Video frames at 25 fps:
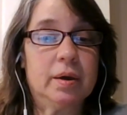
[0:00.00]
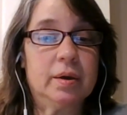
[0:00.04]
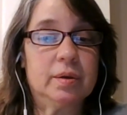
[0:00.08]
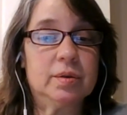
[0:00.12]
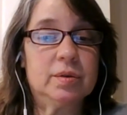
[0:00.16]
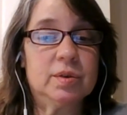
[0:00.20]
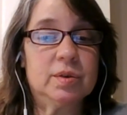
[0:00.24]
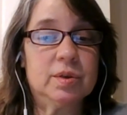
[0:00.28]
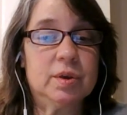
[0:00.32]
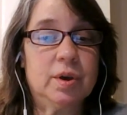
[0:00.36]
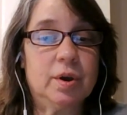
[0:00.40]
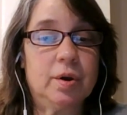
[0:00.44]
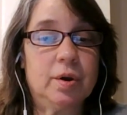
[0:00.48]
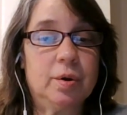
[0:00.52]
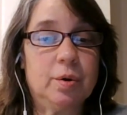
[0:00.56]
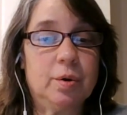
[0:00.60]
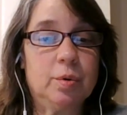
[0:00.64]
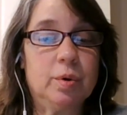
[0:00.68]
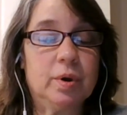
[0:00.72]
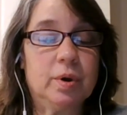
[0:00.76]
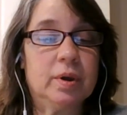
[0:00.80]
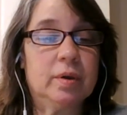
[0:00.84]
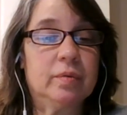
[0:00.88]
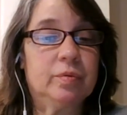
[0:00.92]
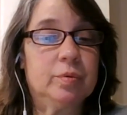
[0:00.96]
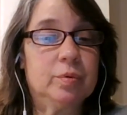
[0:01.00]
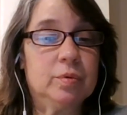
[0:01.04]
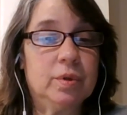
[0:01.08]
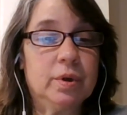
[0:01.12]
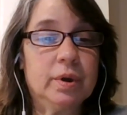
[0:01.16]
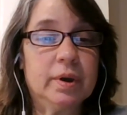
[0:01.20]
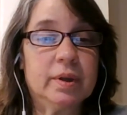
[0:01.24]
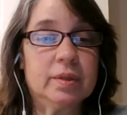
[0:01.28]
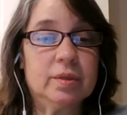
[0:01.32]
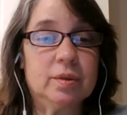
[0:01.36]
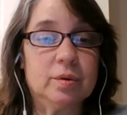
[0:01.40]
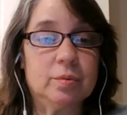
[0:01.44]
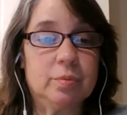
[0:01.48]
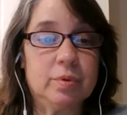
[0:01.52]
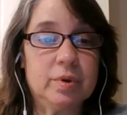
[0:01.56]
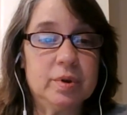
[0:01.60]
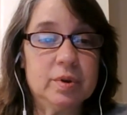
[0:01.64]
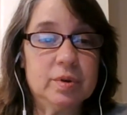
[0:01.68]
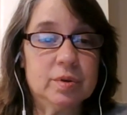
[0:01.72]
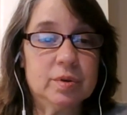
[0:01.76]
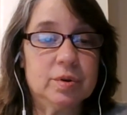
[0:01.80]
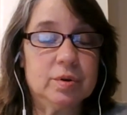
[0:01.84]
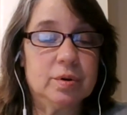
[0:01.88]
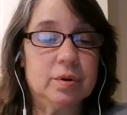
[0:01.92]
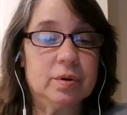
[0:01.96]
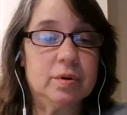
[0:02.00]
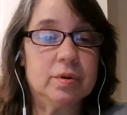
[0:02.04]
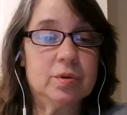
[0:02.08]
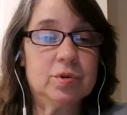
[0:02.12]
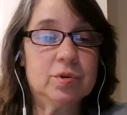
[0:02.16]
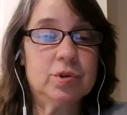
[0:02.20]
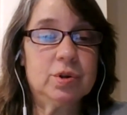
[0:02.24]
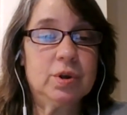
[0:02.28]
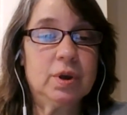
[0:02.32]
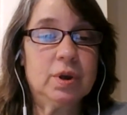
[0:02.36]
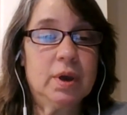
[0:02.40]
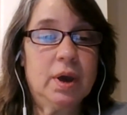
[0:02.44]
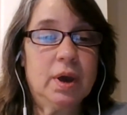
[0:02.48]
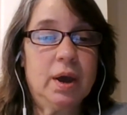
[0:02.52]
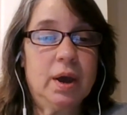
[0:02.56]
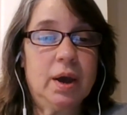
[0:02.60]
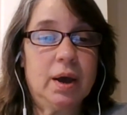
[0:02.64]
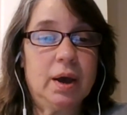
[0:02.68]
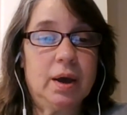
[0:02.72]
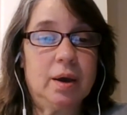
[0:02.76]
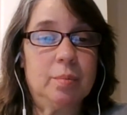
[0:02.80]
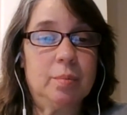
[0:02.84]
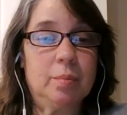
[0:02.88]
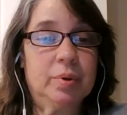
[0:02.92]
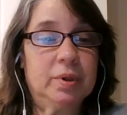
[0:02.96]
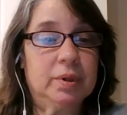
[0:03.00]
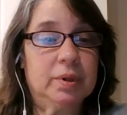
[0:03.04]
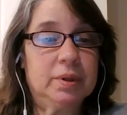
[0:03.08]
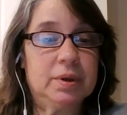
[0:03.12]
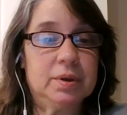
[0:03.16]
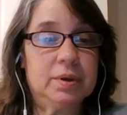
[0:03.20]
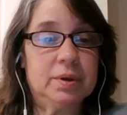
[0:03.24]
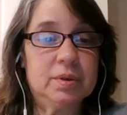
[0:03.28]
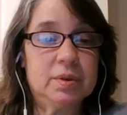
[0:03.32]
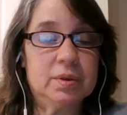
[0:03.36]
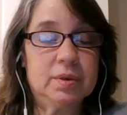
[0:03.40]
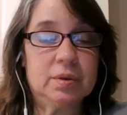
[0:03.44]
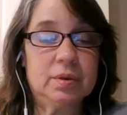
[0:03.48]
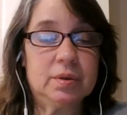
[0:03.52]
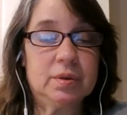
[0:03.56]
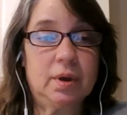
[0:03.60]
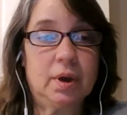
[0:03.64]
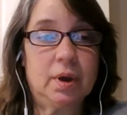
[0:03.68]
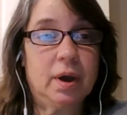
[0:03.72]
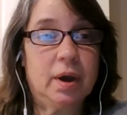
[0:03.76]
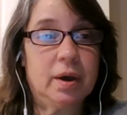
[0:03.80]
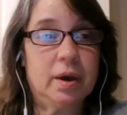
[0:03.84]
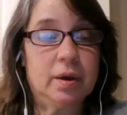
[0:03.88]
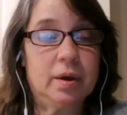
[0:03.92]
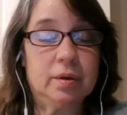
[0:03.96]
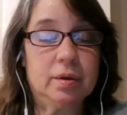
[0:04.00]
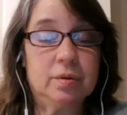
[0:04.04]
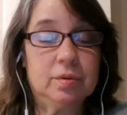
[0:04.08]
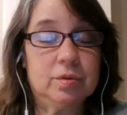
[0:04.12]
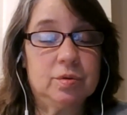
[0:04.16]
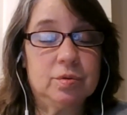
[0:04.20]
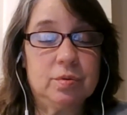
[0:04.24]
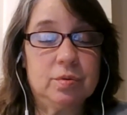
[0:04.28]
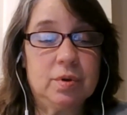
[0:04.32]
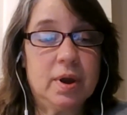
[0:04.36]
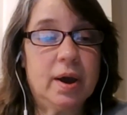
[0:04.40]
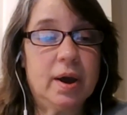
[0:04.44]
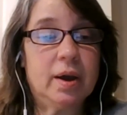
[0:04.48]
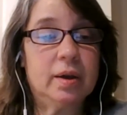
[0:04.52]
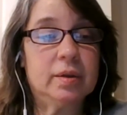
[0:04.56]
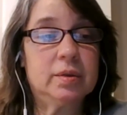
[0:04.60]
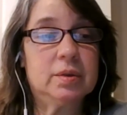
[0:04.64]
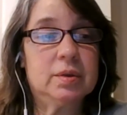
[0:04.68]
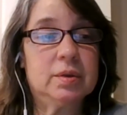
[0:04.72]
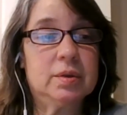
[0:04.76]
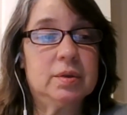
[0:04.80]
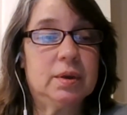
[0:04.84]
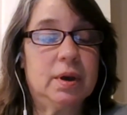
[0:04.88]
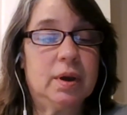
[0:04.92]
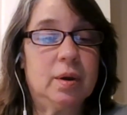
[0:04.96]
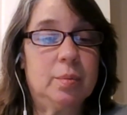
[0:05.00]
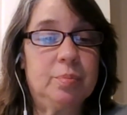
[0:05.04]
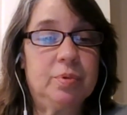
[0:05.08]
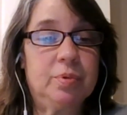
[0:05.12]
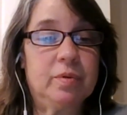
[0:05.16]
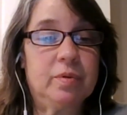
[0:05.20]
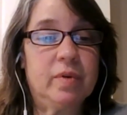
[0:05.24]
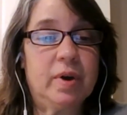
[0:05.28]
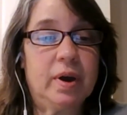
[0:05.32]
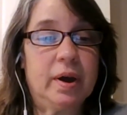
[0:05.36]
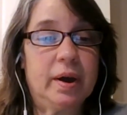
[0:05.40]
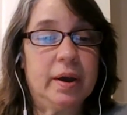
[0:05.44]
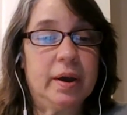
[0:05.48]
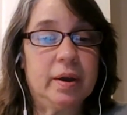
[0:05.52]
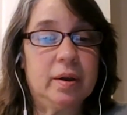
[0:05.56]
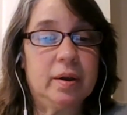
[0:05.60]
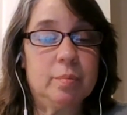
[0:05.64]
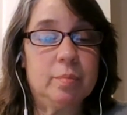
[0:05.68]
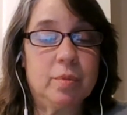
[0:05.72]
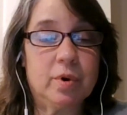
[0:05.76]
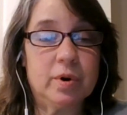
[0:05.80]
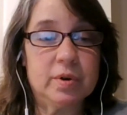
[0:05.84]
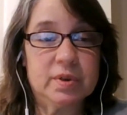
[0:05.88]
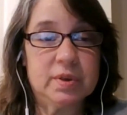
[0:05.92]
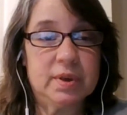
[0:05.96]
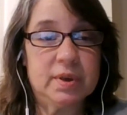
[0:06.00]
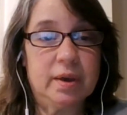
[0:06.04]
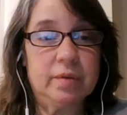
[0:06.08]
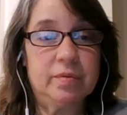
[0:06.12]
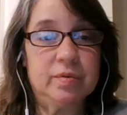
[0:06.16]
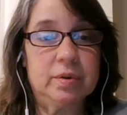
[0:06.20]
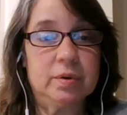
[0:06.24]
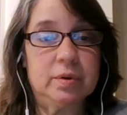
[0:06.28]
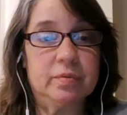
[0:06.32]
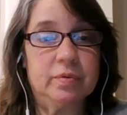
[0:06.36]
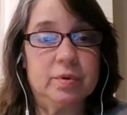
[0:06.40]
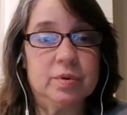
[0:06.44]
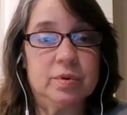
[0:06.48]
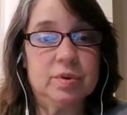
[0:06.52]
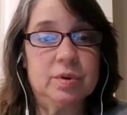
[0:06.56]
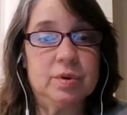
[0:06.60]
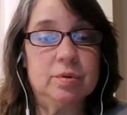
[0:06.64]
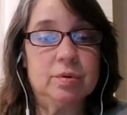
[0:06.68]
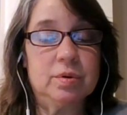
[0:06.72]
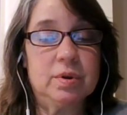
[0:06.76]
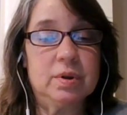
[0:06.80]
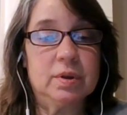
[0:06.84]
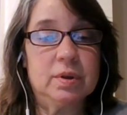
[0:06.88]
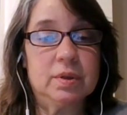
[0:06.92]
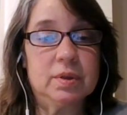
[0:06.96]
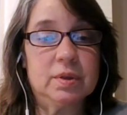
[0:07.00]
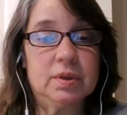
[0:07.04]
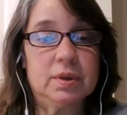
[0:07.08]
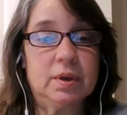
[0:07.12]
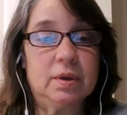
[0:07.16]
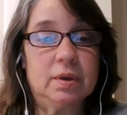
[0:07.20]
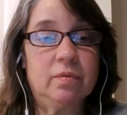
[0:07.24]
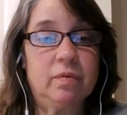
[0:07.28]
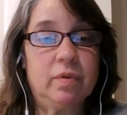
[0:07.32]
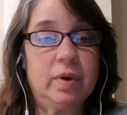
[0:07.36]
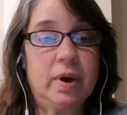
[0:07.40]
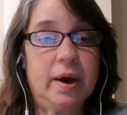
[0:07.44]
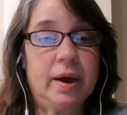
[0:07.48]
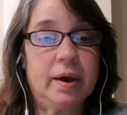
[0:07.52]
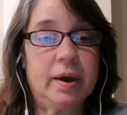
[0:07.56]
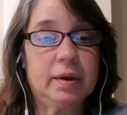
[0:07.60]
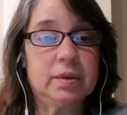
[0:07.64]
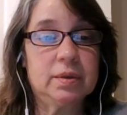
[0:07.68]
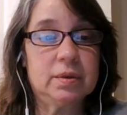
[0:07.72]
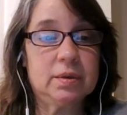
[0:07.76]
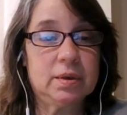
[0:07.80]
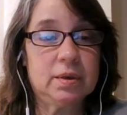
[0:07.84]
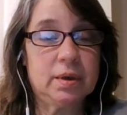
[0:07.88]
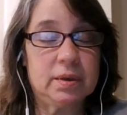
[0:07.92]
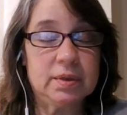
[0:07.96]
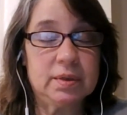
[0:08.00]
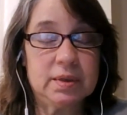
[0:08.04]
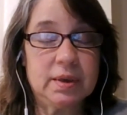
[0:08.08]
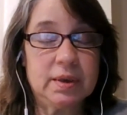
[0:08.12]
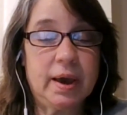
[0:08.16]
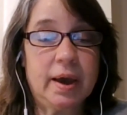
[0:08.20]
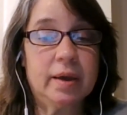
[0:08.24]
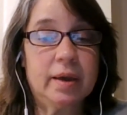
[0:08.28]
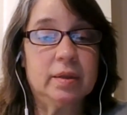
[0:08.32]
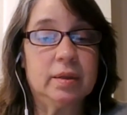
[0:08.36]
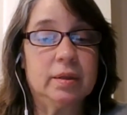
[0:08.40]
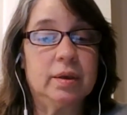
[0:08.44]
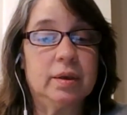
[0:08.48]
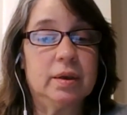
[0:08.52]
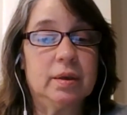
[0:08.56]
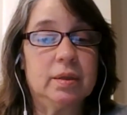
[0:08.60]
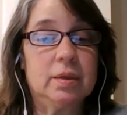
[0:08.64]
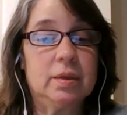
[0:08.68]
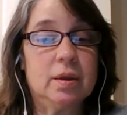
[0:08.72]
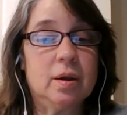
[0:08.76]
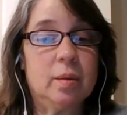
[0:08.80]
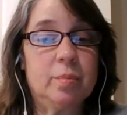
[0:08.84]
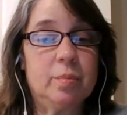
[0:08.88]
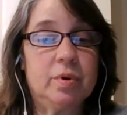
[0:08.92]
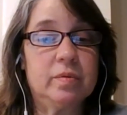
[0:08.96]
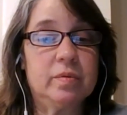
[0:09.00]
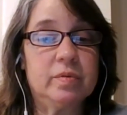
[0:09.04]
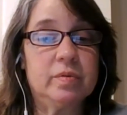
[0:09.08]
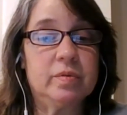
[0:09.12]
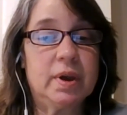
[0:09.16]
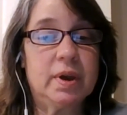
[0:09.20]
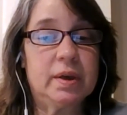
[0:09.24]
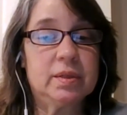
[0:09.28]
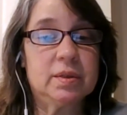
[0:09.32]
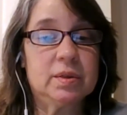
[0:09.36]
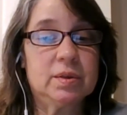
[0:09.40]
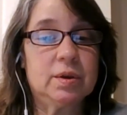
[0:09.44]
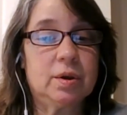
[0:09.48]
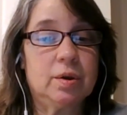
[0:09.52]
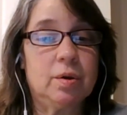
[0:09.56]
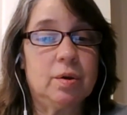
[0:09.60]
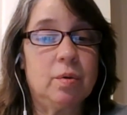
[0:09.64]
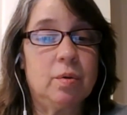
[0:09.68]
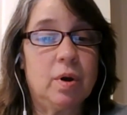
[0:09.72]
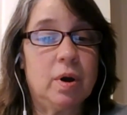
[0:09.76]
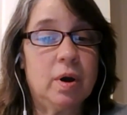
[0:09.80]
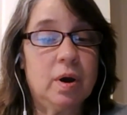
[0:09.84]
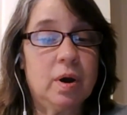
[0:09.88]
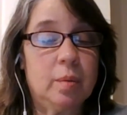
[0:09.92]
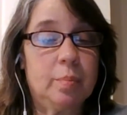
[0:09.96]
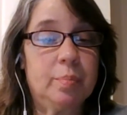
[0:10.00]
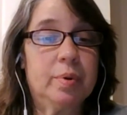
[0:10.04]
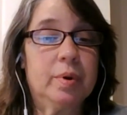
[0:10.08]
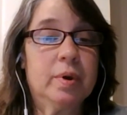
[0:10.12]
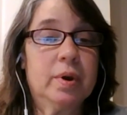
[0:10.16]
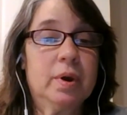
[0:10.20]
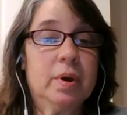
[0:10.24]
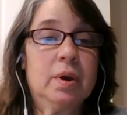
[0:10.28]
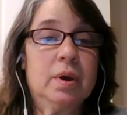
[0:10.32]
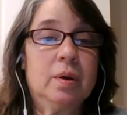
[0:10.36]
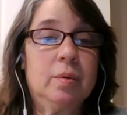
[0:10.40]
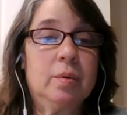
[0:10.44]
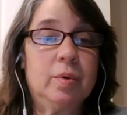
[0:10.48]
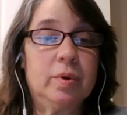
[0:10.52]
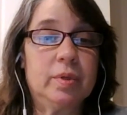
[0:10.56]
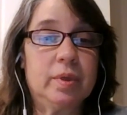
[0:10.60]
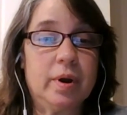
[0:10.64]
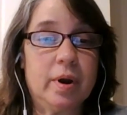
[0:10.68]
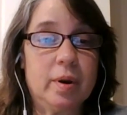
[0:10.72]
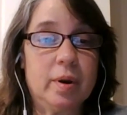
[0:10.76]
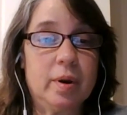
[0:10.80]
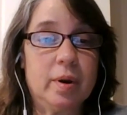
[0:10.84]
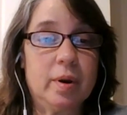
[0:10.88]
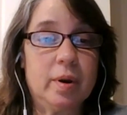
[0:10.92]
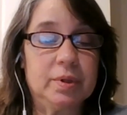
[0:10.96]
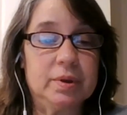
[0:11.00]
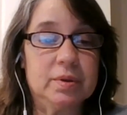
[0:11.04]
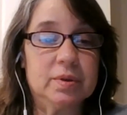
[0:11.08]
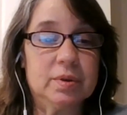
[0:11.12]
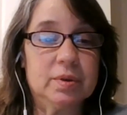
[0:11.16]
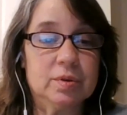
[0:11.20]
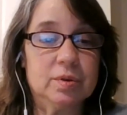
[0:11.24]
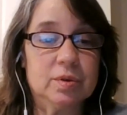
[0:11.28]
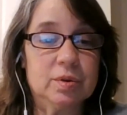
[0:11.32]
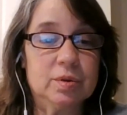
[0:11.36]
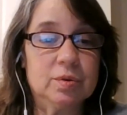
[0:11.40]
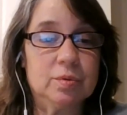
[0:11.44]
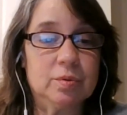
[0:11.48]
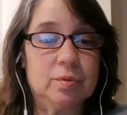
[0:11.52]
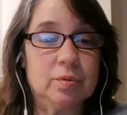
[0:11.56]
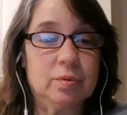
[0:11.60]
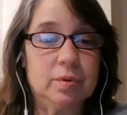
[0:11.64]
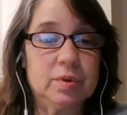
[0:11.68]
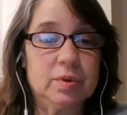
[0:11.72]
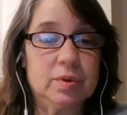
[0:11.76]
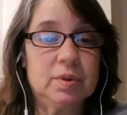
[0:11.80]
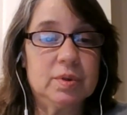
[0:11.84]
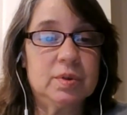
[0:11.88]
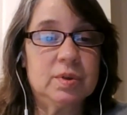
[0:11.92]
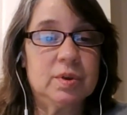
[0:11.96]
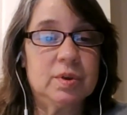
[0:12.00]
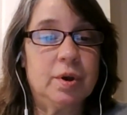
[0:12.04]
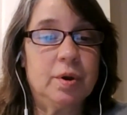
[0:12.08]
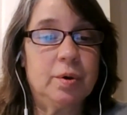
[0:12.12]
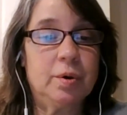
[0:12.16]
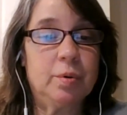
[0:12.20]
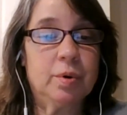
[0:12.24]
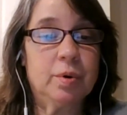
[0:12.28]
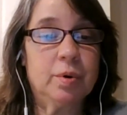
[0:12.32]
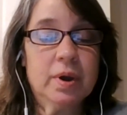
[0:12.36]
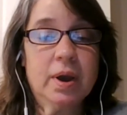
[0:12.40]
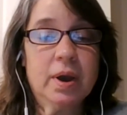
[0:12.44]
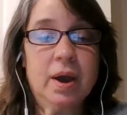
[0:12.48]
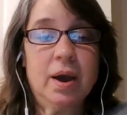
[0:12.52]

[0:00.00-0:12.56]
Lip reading: So if you look at the research, police do not provide more safety for students. In fact, sadly, the number of deaths go up when there are police in schools. So